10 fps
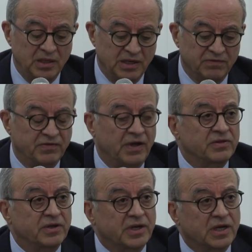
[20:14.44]
live
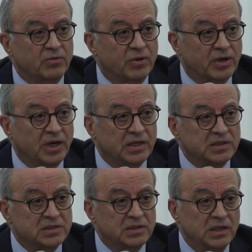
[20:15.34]
under equal
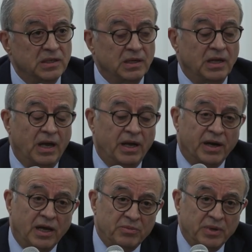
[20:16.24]
rights.
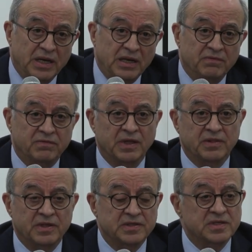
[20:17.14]
And I believe
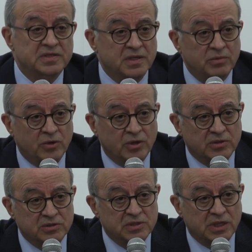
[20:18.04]
that this is the
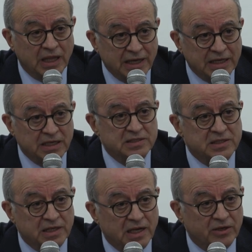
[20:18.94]
most likely
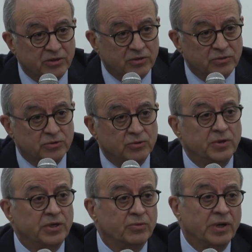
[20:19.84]
scenario to
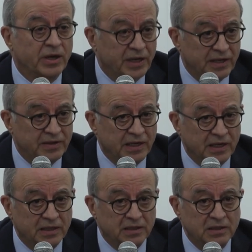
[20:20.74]
where we are
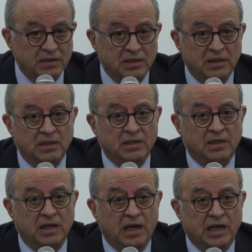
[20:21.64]
heading.
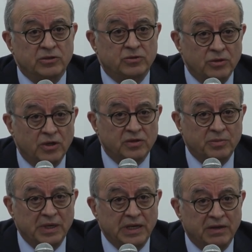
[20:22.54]
I do
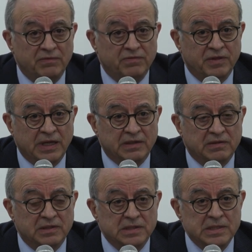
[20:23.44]
not believe
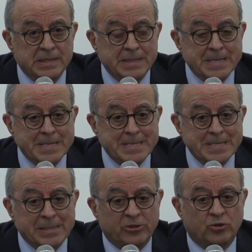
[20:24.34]
that
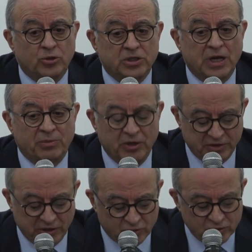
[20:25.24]
talk
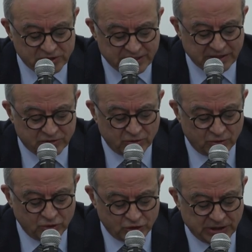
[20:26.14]
about a two-state
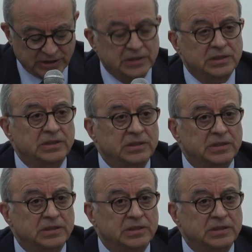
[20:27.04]
solution